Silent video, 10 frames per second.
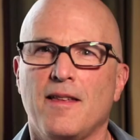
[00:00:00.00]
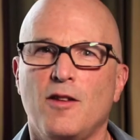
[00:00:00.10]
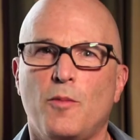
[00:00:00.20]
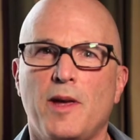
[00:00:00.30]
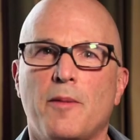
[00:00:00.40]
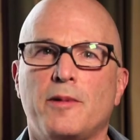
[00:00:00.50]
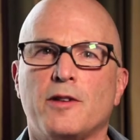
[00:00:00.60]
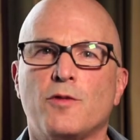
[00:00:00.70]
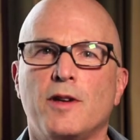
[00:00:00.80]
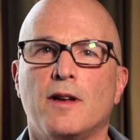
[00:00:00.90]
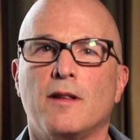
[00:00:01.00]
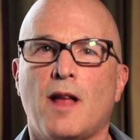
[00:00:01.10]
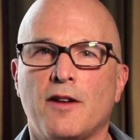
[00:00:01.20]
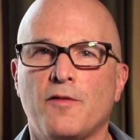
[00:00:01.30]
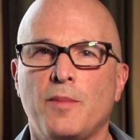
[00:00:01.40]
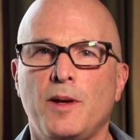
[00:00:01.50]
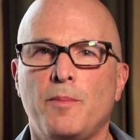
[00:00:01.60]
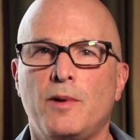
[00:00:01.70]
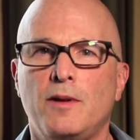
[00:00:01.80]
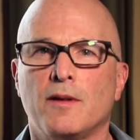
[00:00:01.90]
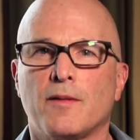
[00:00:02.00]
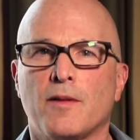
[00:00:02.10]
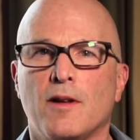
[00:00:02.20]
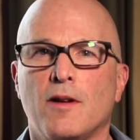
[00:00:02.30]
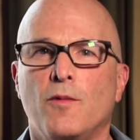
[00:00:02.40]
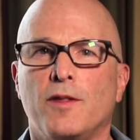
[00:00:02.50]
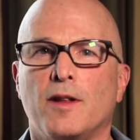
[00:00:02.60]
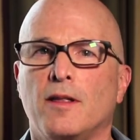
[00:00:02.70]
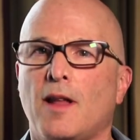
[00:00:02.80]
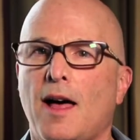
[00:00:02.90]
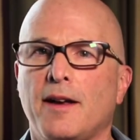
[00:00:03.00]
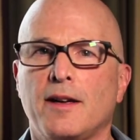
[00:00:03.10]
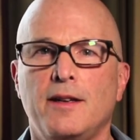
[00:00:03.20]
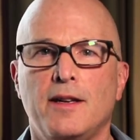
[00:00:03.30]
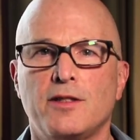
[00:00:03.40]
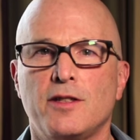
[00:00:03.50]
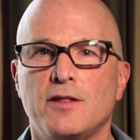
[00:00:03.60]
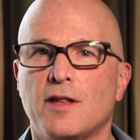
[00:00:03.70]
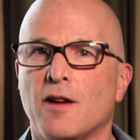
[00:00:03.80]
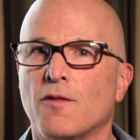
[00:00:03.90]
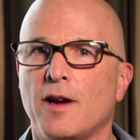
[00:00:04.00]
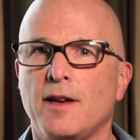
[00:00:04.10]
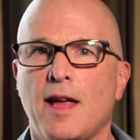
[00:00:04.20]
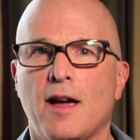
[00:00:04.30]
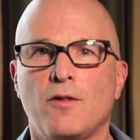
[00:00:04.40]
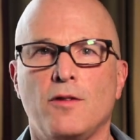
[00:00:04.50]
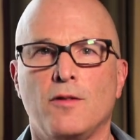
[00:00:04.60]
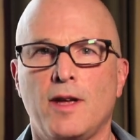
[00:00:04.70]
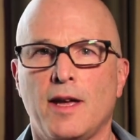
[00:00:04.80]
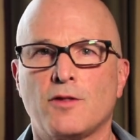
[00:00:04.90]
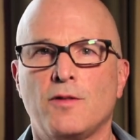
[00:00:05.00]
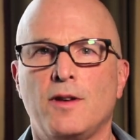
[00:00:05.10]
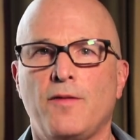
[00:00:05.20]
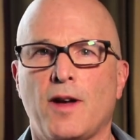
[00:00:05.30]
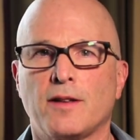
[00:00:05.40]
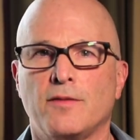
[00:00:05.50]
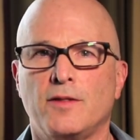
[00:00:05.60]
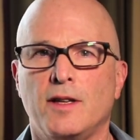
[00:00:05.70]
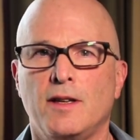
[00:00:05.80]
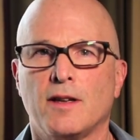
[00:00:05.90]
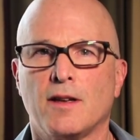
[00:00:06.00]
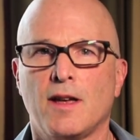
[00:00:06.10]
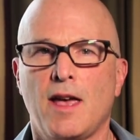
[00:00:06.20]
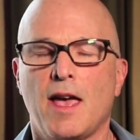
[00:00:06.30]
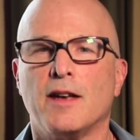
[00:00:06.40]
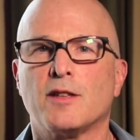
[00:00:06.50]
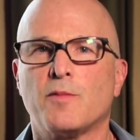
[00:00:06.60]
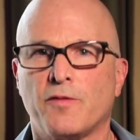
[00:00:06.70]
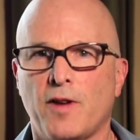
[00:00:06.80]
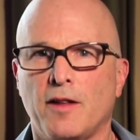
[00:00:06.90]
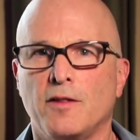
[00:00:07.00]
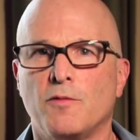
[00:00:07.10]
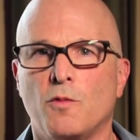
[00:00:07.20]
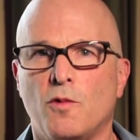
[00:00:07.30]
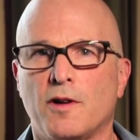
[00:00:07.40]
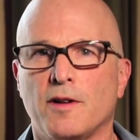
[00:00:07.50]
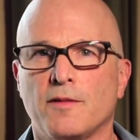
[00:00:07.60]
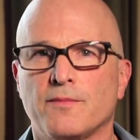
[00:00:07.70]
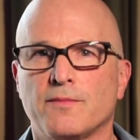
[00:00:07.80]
You'll be able to treat a lot of people with a lot of conditions that right now you can't treat effectively, and it's profoundly rewarding.